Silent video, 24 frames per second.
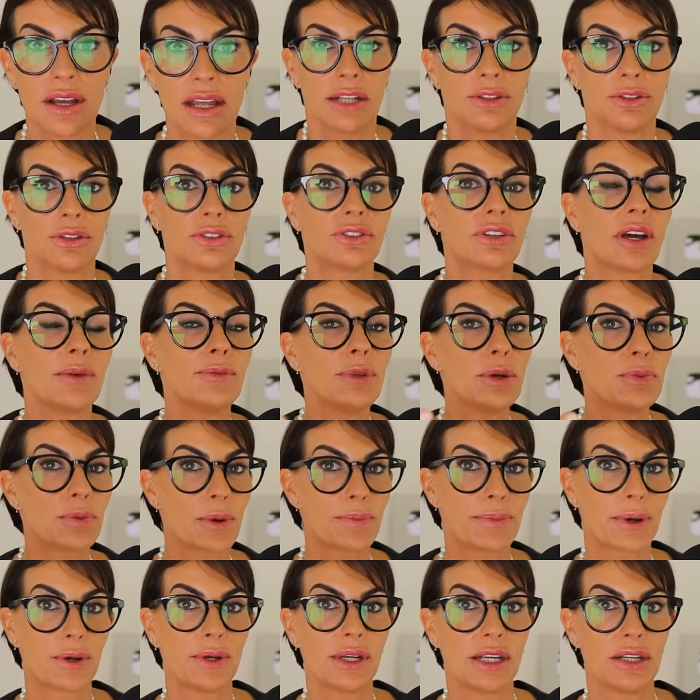And the time you're
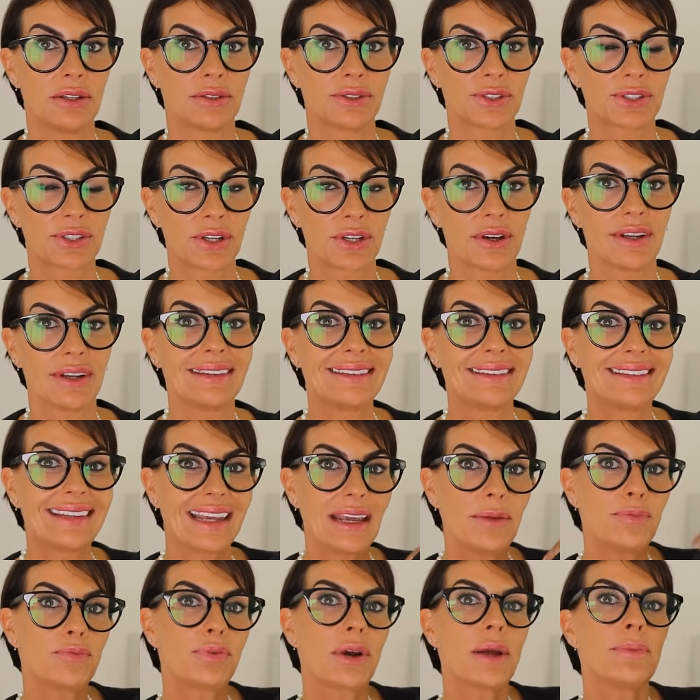preparing your answer, they're
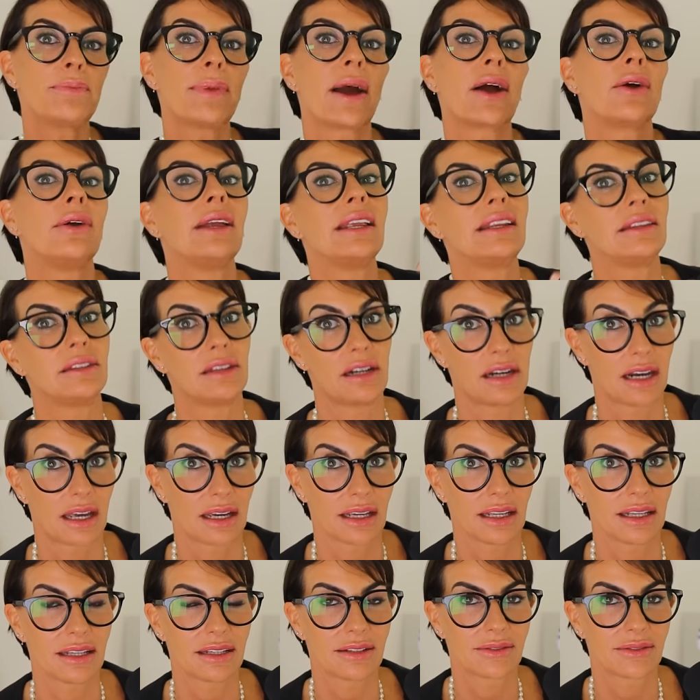preparing the lie.